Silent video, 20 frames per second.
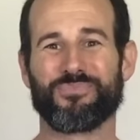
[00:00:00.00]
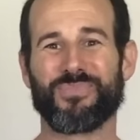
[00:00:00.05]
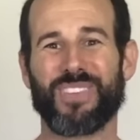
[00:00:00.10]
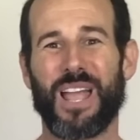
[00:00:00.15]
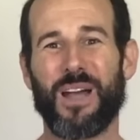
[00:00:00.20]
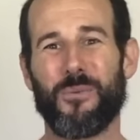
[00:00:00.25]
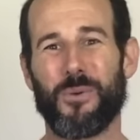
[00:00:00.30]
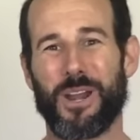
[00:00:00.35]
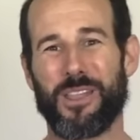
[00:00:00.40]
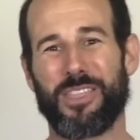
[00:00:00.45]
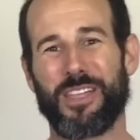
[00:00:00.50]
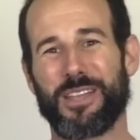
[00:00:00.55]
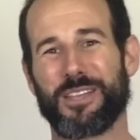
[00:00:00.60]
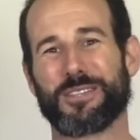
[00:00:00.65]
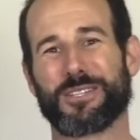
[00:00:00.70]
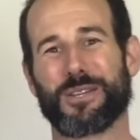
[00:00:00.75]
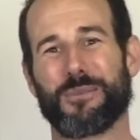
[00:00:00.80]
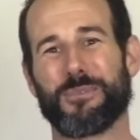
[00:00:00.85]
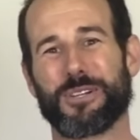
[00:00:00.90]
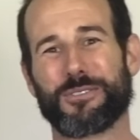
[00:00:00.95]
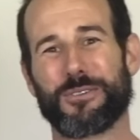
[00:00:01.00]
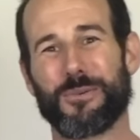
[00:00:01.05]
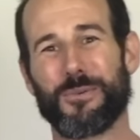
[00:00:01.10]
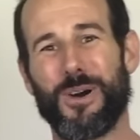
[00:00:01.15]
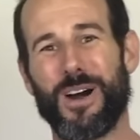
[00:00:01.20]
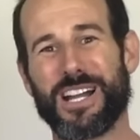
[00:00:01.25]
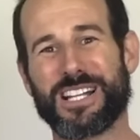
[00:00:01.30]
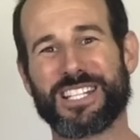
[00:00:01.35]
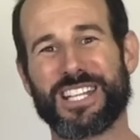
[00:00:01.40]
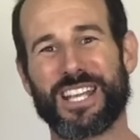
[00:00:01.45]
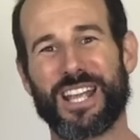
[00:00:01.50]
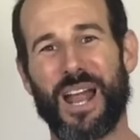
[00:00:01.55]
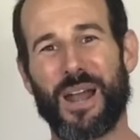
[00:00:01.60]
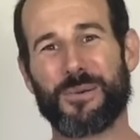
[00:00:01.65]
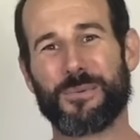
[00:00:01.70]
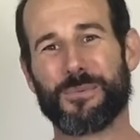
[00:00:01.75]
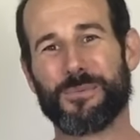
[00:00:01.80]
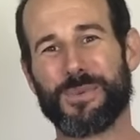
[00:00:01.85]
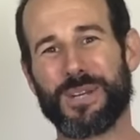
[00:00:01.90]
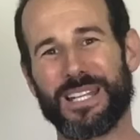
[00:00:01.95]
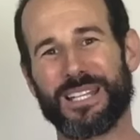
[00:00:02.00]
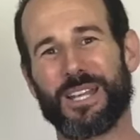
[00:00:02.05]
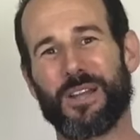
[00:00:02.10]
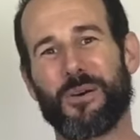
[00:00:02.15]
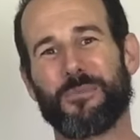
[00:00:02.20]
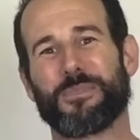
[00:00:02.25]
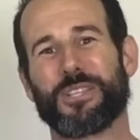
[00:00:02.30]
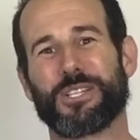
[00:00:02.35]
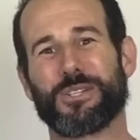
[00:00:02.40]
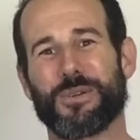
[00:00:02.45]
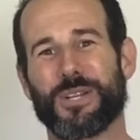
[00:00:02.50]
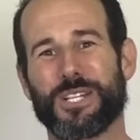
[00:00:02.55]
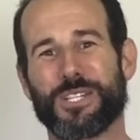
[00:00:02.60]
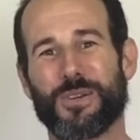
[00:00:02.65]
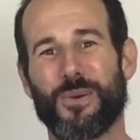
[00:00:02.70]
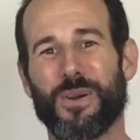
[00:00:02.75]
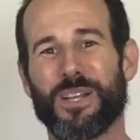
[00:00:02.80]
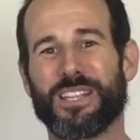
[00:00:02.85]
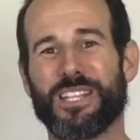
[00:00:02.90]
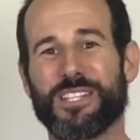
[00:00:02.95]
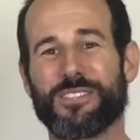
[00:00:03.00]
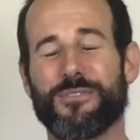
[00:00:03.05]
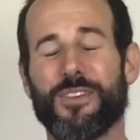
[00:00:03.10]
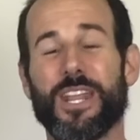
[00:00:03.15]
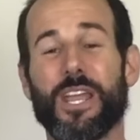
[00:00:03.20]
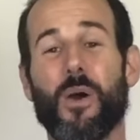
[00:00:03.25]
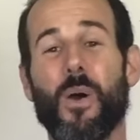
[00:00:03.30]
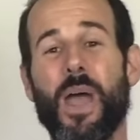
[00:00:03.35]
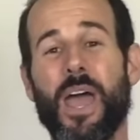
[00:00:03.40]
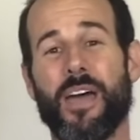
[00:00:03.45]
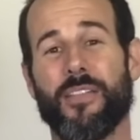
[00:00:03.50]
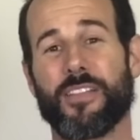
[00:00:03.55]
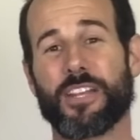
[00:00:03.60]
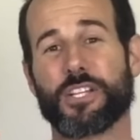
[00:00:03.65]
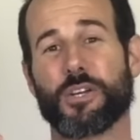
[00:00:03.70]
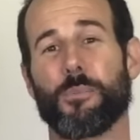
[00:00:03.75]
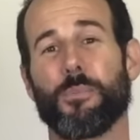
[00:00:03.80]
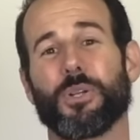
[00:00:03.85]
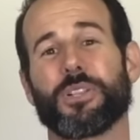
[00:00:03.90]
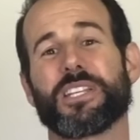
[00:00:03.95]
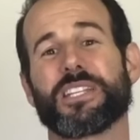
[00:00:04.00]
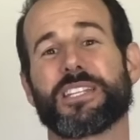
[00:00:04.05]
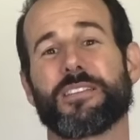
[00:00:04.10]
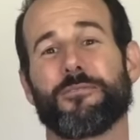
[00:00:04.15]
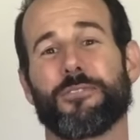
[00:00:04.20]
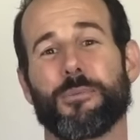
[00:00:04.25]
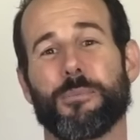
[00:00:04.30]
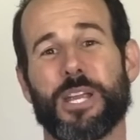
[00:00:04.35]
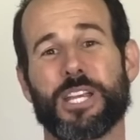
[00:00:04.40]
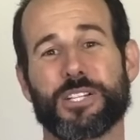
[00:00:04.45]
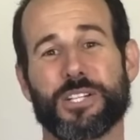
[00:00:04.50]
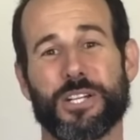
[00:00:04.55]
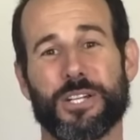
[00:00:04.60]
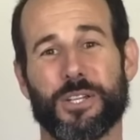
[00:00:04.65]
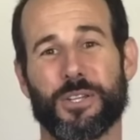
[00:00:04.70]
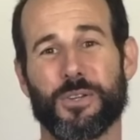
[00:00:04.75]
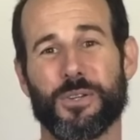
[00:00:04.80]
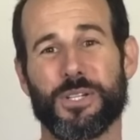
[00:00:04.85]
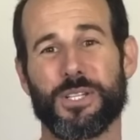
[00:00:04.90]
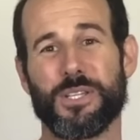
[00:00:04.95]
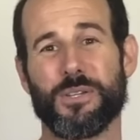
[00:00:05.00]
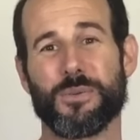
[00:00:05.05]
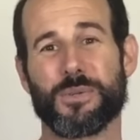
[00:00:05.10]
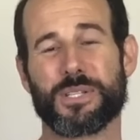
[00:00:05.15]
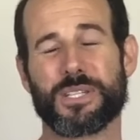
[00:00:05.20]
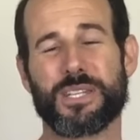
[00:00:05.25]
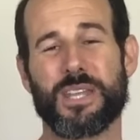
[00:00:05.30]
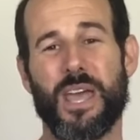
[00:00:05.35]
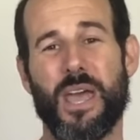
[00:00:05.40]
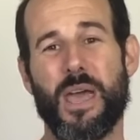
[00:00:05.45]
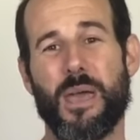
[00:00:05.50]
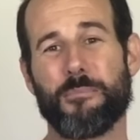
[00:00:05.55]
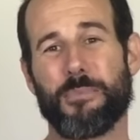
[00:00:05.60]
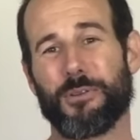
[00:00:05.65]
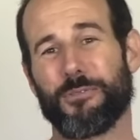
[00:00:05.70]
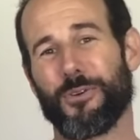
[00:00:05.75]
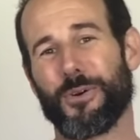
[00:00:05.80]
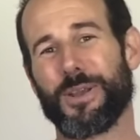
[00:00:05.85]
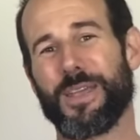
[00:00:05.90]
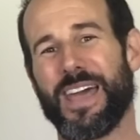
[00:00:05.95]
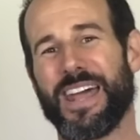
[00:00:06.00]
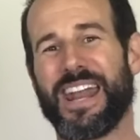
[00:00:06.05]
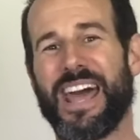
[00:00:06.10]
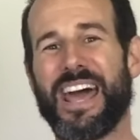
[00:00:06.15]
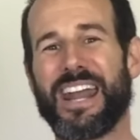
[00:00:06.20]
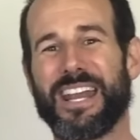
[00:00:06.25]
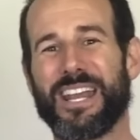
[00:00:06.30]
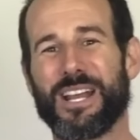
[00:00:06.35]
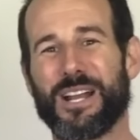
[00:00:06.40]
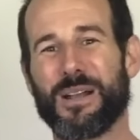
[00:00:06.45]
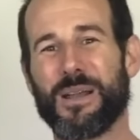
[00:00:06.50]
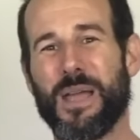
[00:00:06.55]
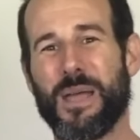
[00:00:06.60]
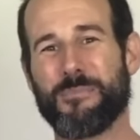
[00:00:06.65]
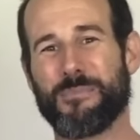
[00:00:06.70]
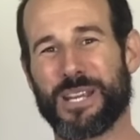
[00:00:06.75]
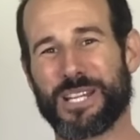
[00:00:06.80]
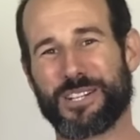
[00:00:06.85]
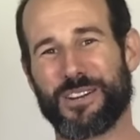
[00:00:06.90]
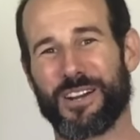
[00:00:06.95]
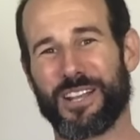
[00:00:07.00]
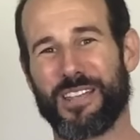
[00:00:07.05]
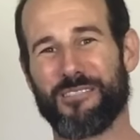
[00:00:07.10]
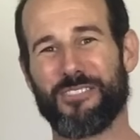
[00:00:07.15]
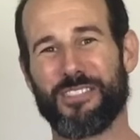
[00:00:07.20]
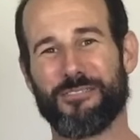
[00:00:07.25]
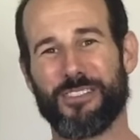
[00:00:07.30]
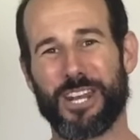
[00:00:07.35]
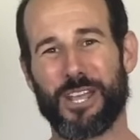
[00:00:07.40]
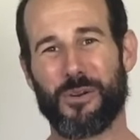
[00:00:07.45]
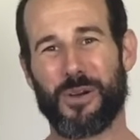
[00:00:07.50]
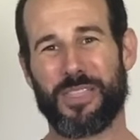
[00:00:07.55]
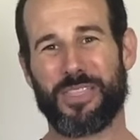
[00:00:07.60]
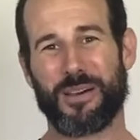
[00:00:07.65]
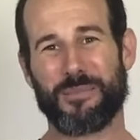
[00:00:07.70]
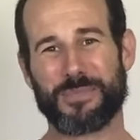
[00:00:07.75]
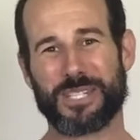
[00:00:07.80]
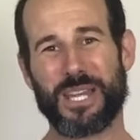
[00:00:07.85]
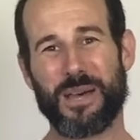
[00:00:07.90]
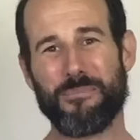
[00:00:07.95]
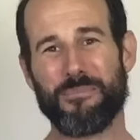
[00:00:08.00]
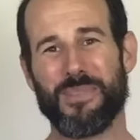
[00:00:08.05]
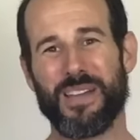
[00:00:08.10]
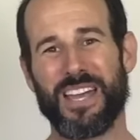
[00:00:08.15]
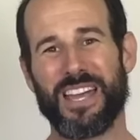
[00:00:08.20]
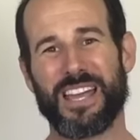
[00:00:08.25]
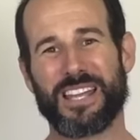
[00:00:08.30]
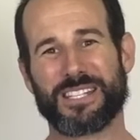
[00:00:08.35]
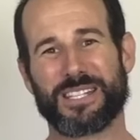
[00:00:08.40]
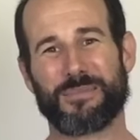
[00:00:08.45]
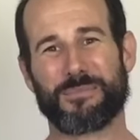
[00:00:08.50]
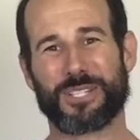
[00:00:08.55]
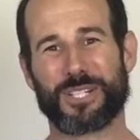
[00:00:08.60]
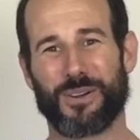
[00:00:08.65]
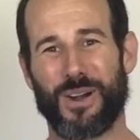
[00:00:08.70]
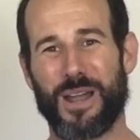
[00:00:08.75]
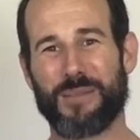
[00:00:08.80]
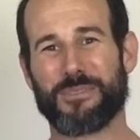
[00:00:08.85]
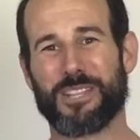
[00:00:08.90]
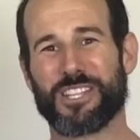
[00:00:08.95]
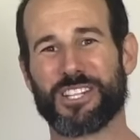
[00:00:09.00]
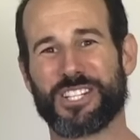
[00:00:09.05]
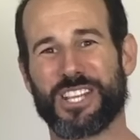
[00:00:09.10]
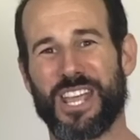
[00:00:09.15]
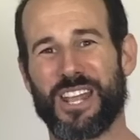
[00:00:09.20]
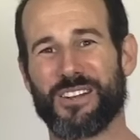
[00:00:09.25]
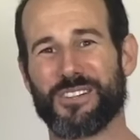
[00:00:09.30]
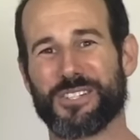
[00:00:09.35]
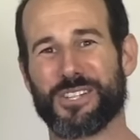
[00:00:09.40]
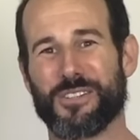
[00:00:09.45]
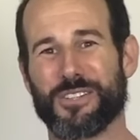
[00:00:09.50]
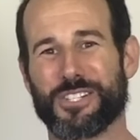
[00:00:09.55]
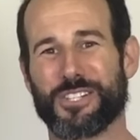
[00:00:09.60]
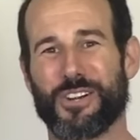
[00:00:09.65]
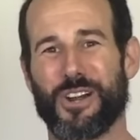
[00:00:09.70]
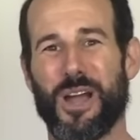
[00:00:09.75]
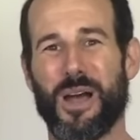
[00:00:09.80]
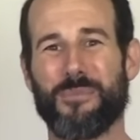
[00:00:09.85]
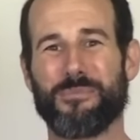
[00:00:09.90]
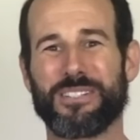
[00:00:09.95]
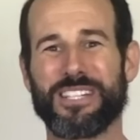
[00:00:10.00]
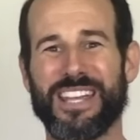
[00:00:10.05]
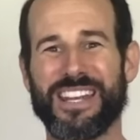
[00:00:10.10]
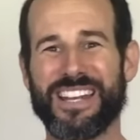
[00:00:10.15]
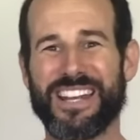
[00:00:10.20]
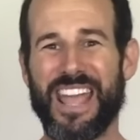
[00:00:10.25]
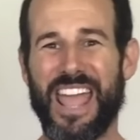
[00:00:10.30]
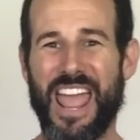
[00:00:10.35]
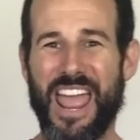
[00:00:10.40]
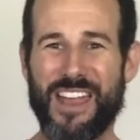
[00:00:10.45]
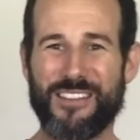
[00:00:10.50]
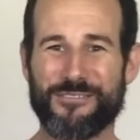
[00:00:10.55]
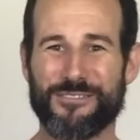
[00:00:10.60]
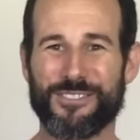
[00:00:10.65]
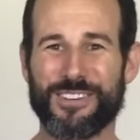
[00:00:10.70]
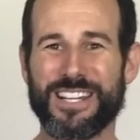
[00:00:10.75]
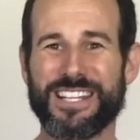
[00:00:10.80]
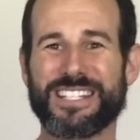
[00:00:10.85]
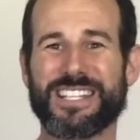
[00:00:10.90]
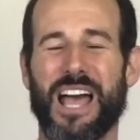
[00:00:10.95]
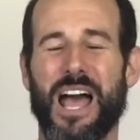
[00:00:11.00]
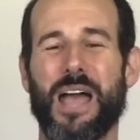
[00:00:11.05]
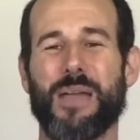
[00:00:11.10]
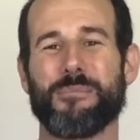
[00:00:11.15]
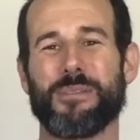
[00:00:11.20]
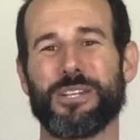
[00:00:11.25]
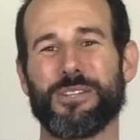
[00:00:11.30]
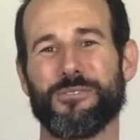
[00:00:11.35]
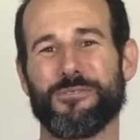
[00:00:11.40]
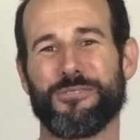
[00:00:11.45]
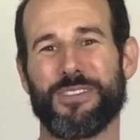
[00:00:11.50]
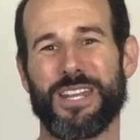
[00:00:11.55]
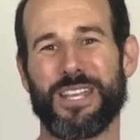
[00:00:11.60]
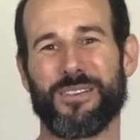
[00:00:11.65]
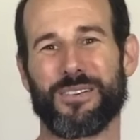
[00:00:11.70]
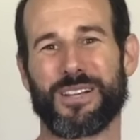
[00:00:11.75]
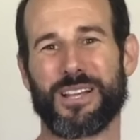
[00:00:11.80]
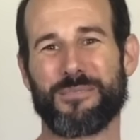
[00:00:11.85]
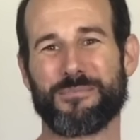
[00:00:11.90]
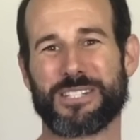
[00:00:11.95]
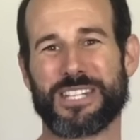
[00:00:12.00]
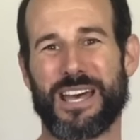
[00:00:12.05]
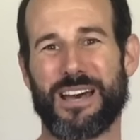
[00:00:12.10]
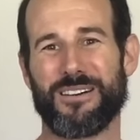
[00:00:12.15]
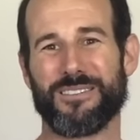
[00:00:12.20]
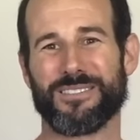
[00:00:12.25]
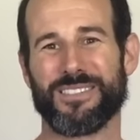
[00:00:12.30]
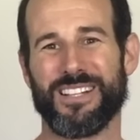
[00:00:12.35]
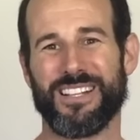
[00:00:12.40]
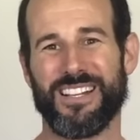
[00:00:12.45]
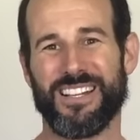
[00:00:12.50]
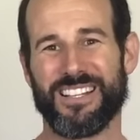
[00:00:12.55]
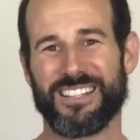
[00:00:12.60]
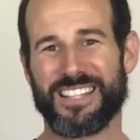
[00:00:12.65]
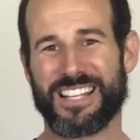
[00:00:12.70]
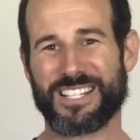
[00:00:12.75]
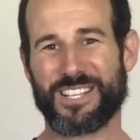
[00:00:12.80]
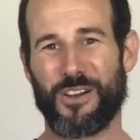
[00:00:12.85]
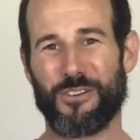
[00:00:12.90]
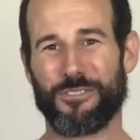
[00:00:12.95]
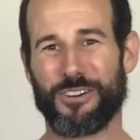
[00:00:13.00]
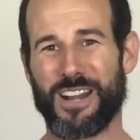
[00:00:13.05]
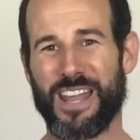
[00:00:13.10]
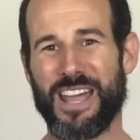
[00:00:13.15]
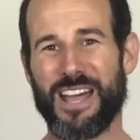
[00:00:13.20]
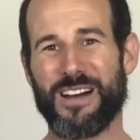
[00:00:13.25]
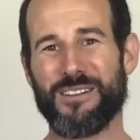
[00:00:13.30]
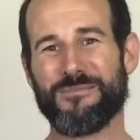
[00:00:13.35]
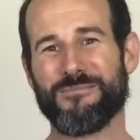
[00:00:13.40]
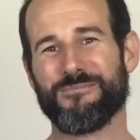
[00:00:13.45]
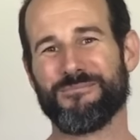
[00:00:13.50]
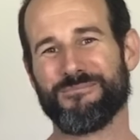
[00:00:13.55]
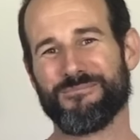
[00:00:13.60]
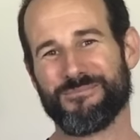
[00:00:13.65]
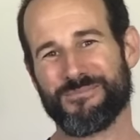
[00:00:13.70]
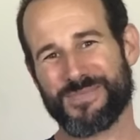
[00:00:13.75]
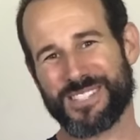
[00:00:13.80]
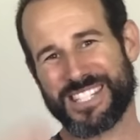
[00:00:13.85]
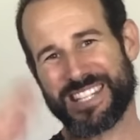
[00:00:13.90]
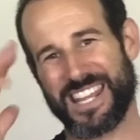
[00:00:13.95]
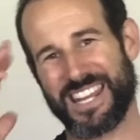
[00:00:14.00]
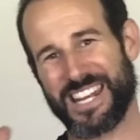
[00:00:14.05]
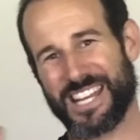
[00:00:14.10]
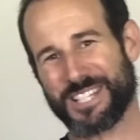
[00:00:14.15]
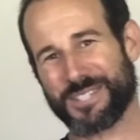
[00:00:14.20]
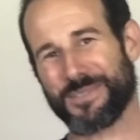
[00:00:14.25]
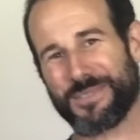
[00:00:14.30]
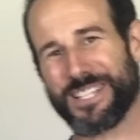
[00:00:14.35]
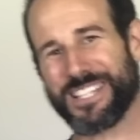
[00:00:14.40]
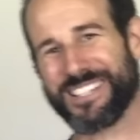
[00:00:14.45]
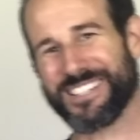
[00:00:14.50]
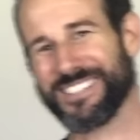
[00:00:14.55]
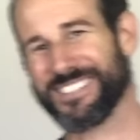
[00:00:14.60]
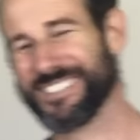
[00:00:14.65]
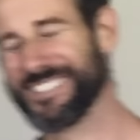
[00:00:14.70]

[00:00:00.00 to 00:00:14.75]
I wanna thank you so much for watching. I really hope that you enjoyed this video and that you'll put this information to good use. Before you head out of here, make sure to give the video a thumbs up and subscribe to the channel so that you're updated every time a new video comes out. That's all for now. See you next week.